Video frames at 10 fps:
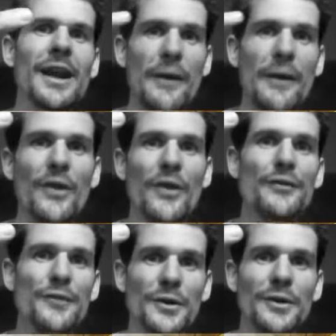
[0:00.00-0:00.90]
heavy on the
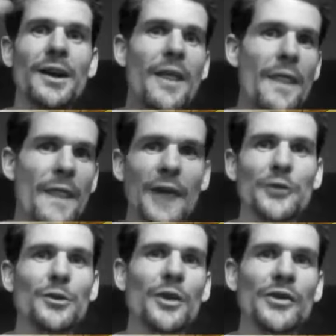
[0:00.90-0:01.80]
fruit. That's
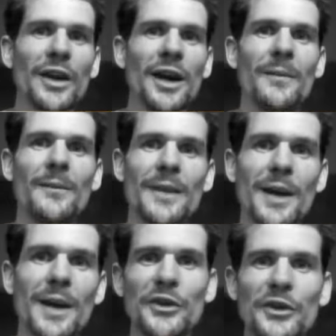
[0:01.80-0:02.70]
where it's out. I'll see you